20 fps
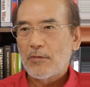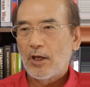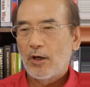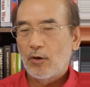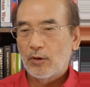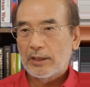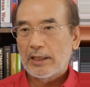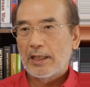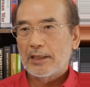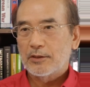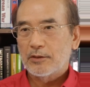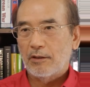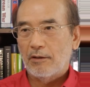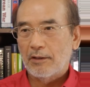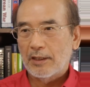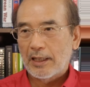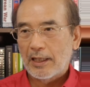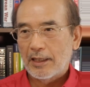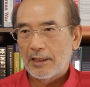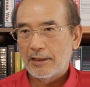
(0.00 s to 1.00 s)
Okay, so
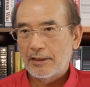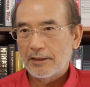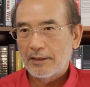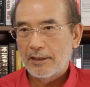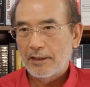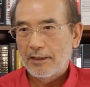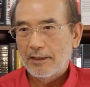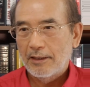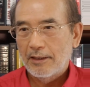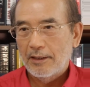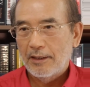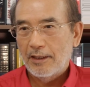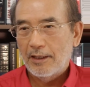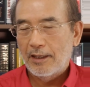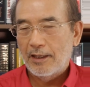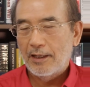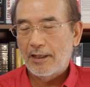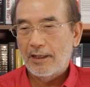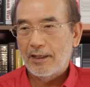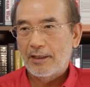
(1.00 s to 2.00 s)
again,
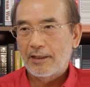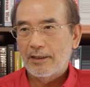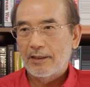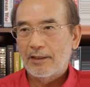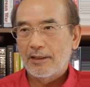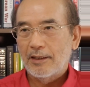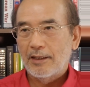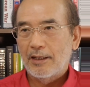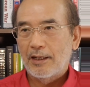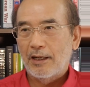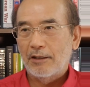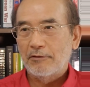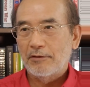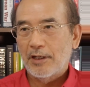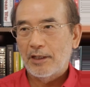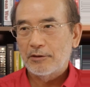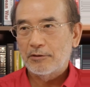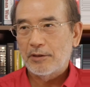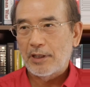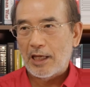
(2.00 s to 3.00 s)
I'd
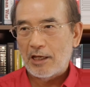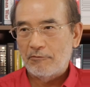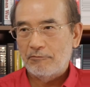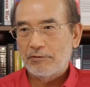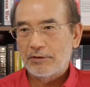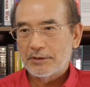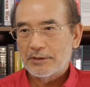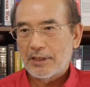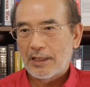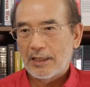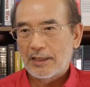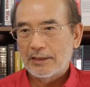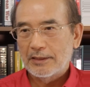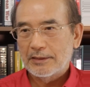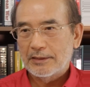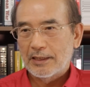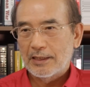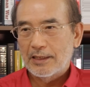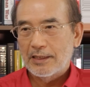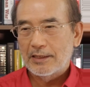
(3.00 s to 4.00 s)
like to
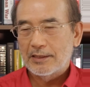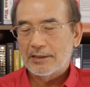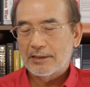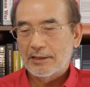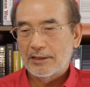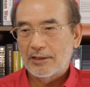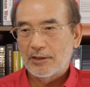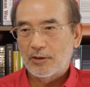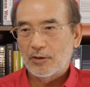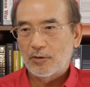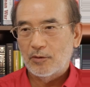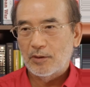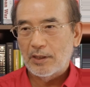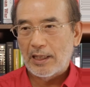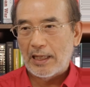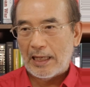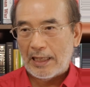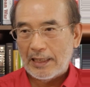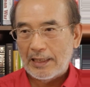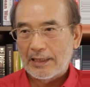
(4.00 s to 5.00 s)
emphasize this,
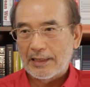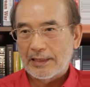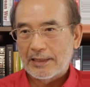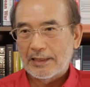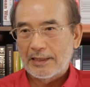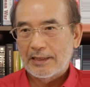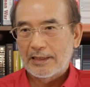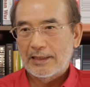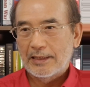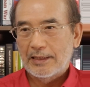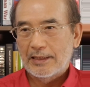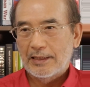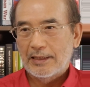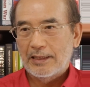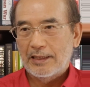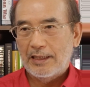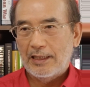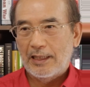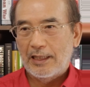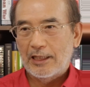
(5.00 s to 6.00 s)
8
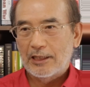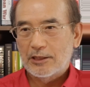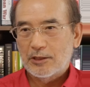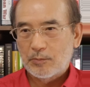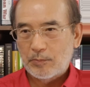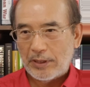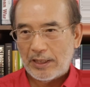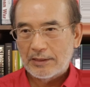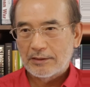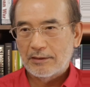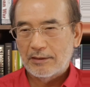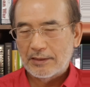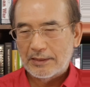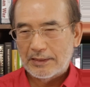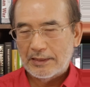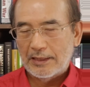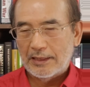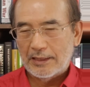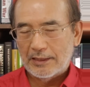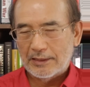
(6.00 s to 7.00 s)
special
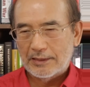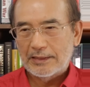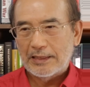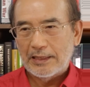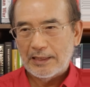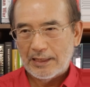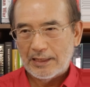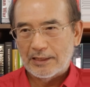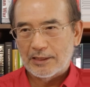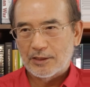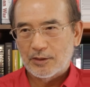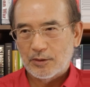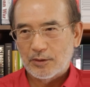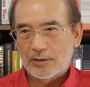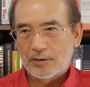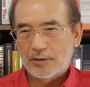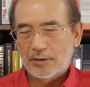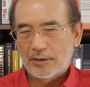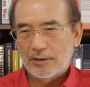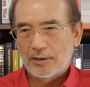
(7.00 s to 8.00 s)
cities.
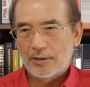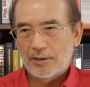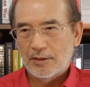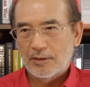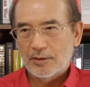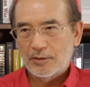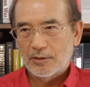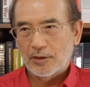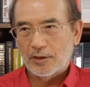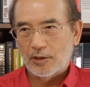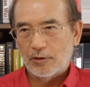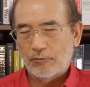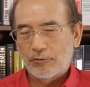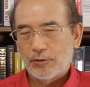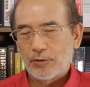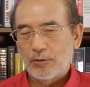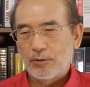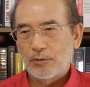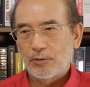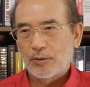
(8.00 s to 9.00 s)
So if
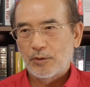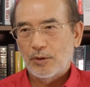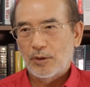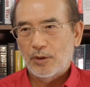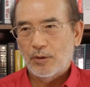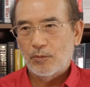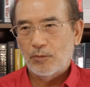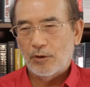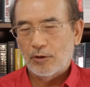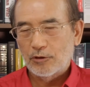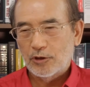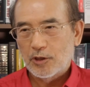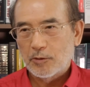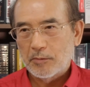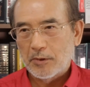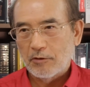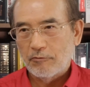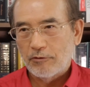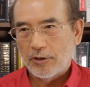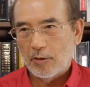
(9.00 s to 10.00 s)
you want to
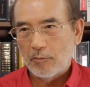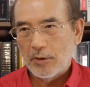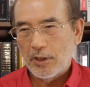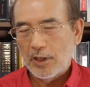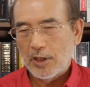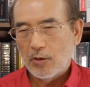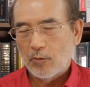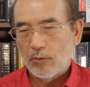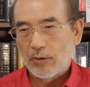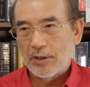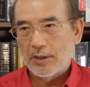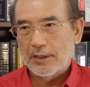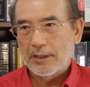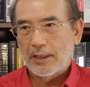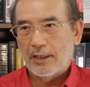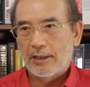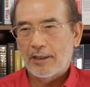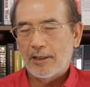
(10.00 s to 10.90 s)
be familiar with